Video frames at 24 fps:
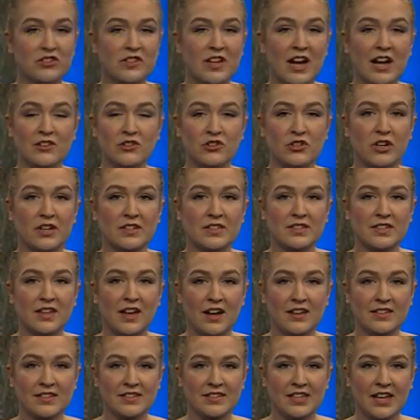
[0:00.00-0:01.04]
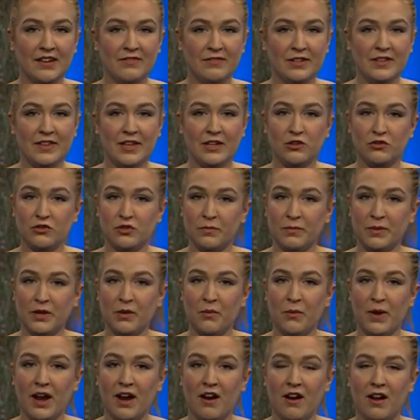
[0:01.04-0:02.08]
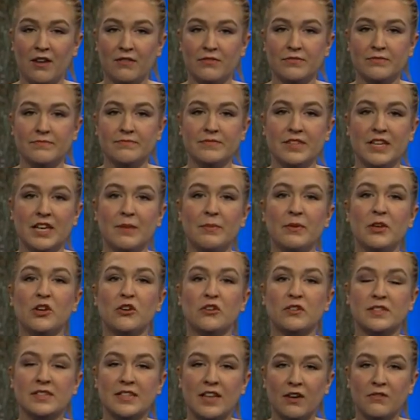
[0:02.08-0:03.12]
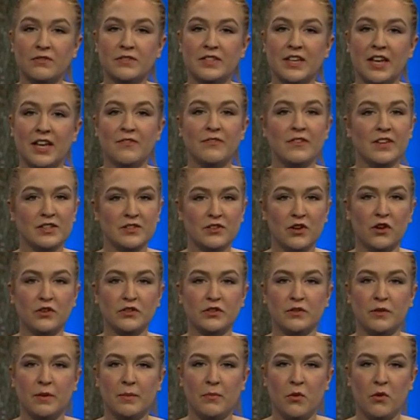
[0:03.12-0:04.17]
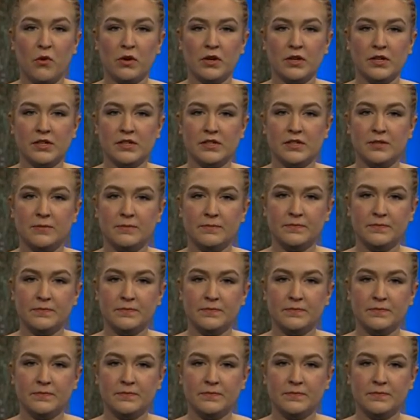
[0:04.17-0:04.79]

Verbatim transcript: not just gun safety that you should be aware of. Keeping yourself safe is also important.